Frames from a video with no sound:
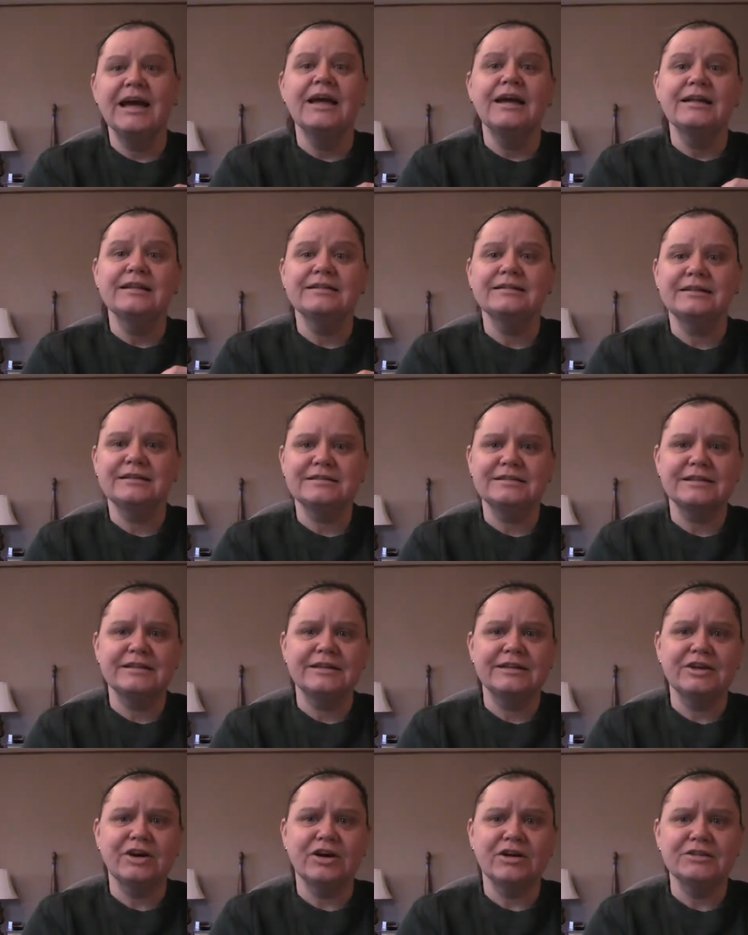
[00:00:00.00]
let's
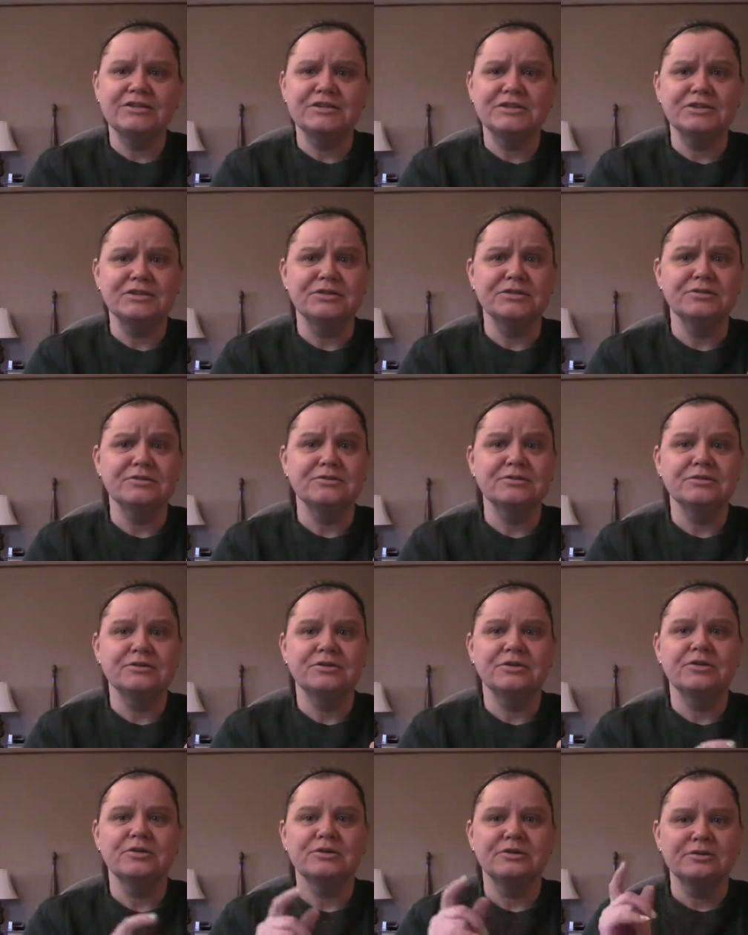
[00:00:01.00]
get on to
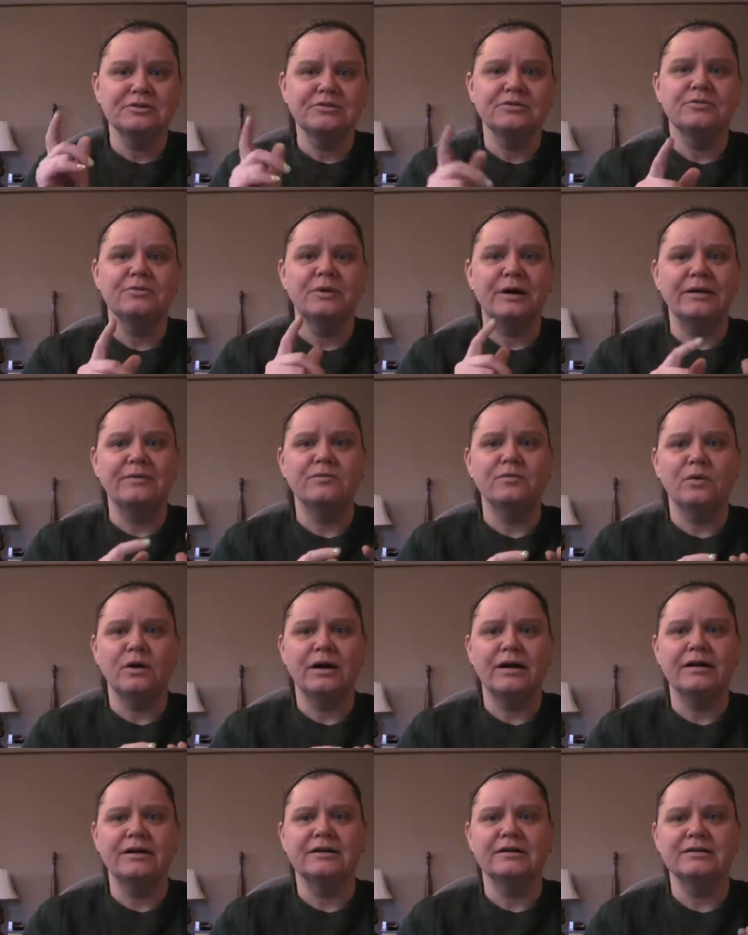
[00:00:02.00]
Wet n
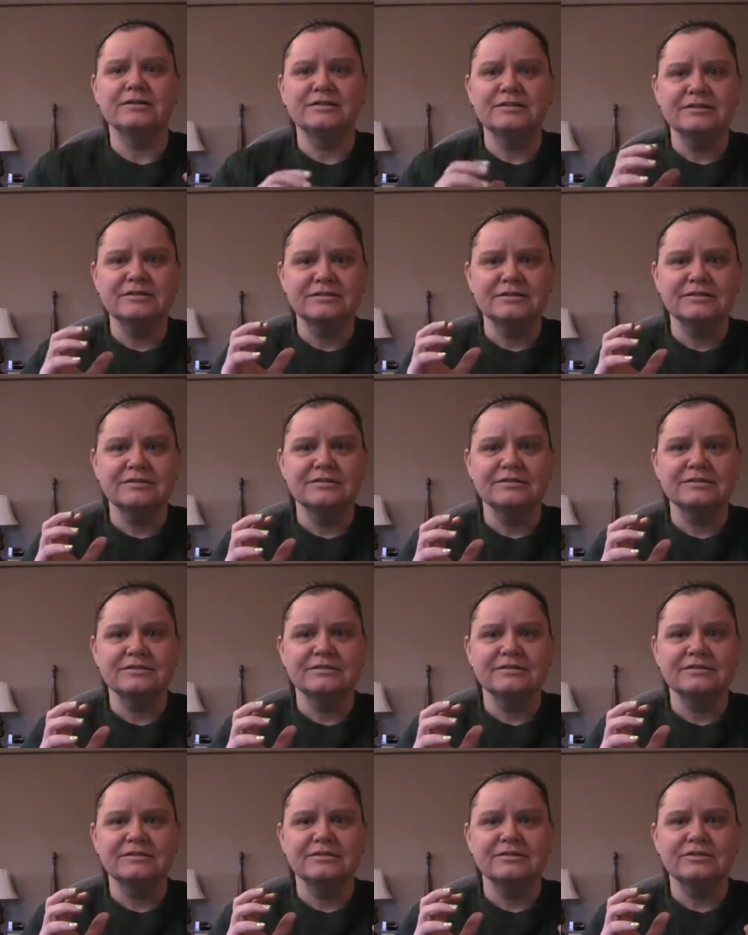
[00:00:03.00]
Wild,
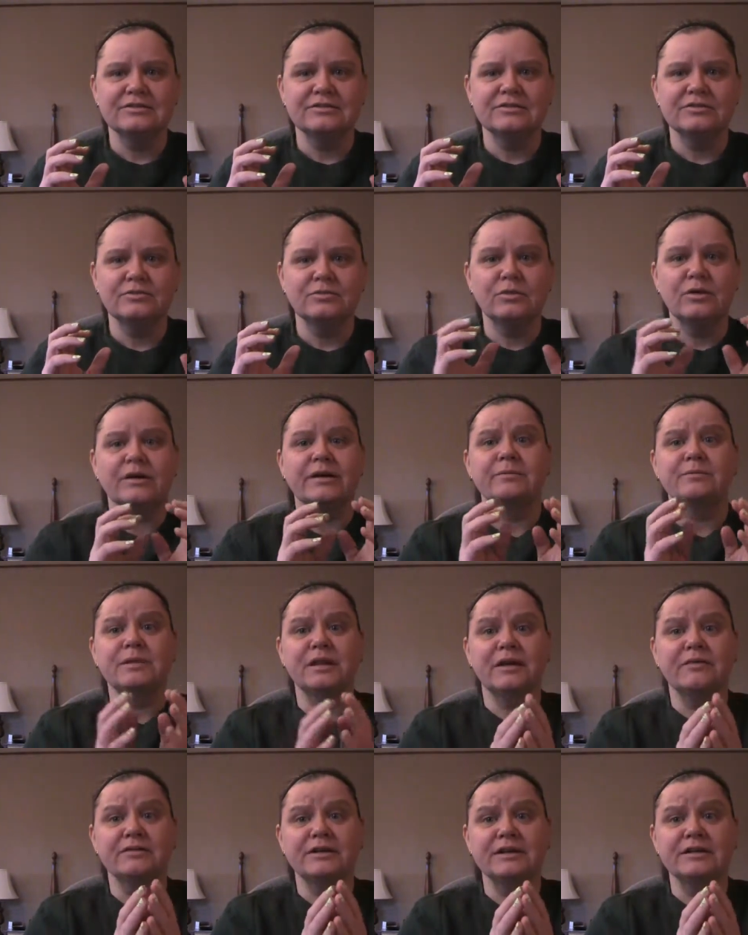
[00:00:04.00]
what I'm
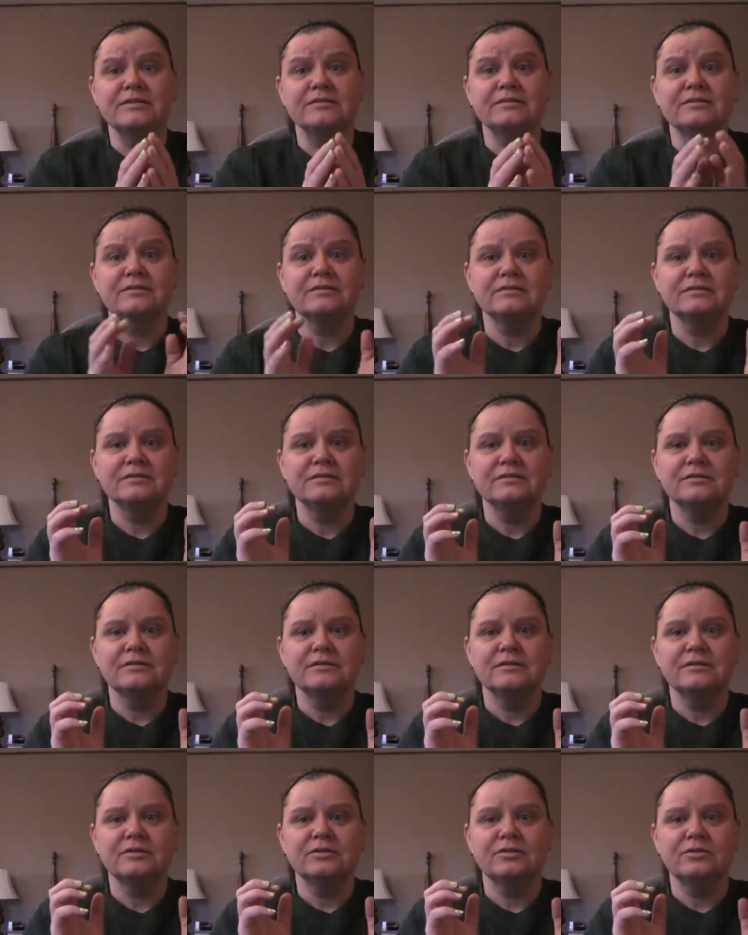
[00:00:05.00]
loving,
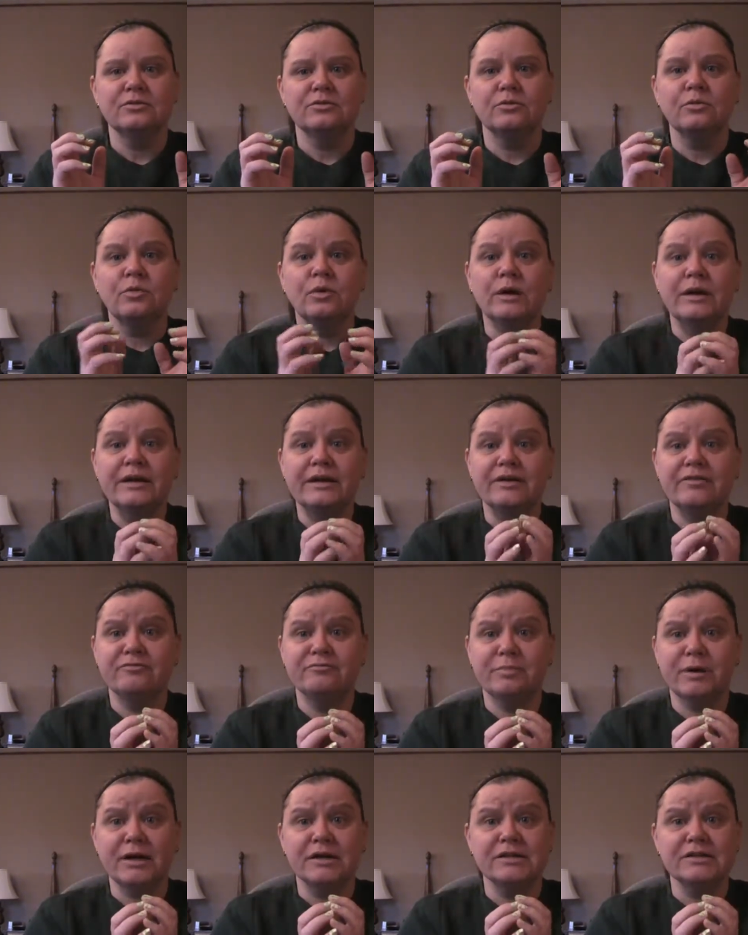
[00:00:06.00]
what I've
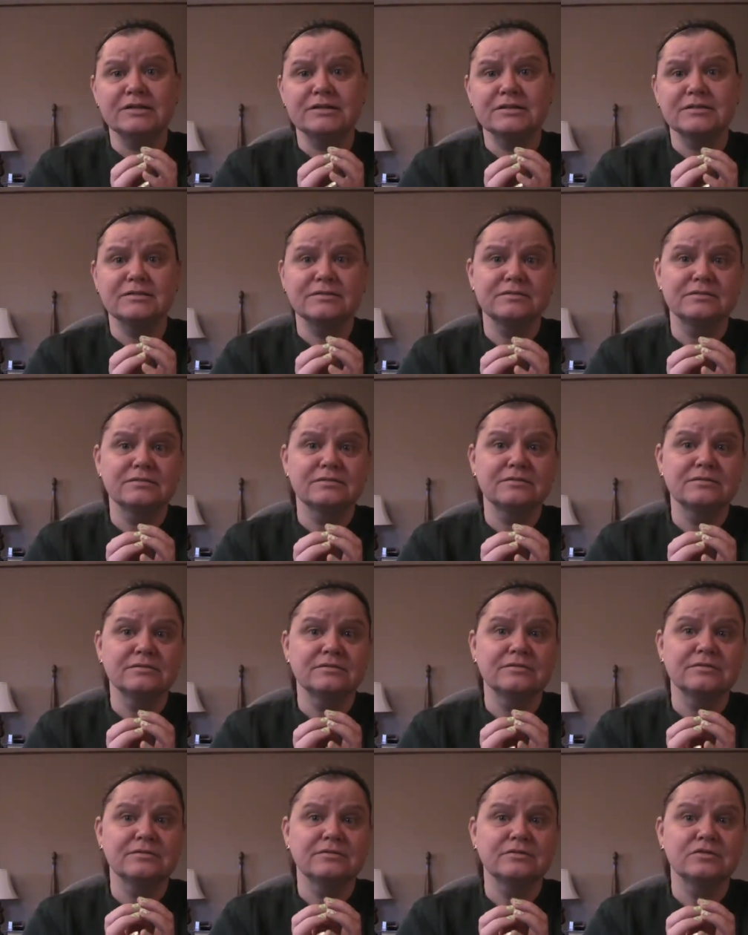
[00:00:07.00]
bought
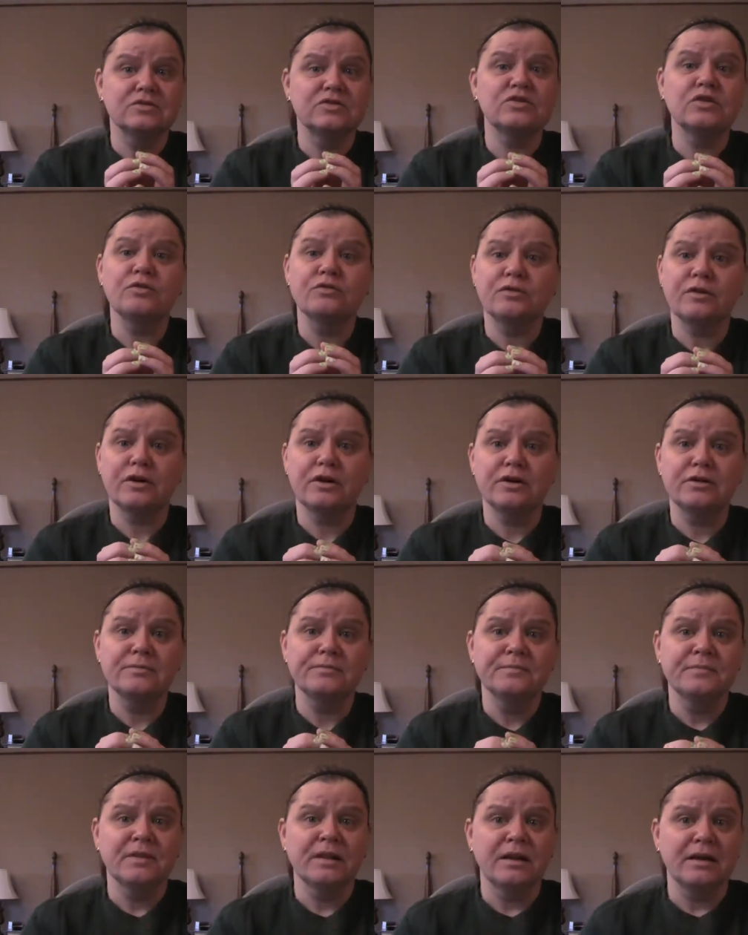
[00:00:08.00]
so far,
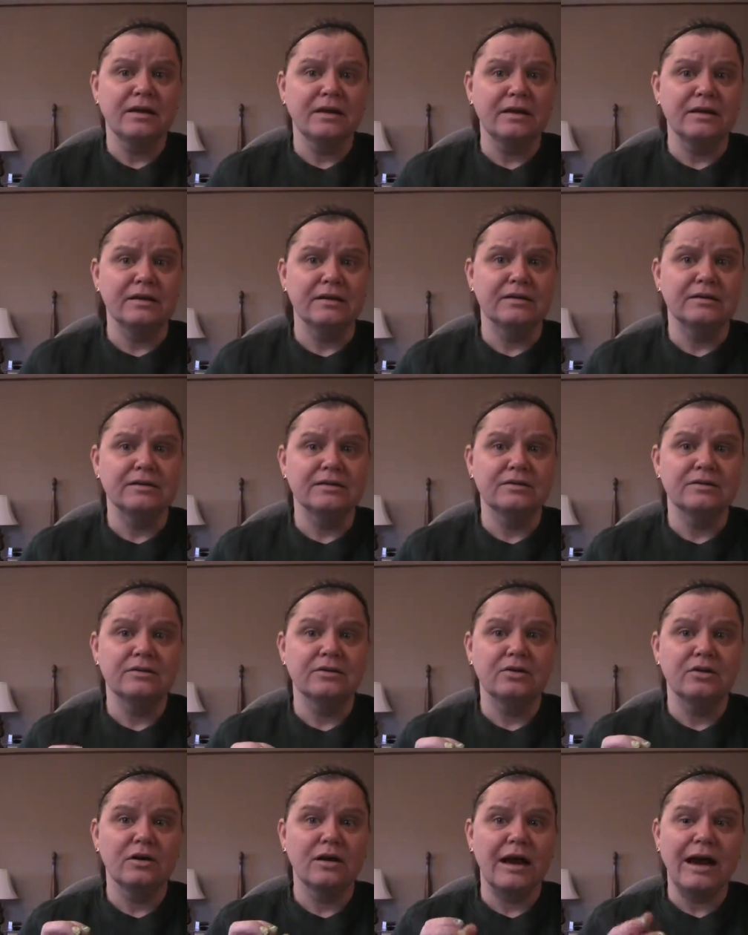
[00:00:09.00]
and
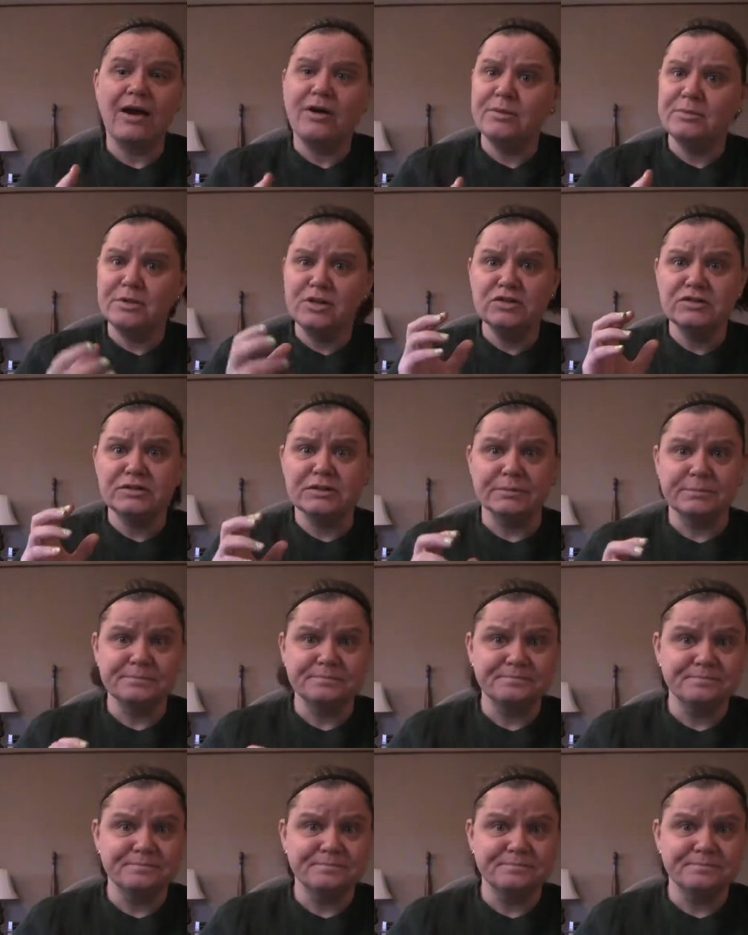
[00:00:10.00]
how I'm using them.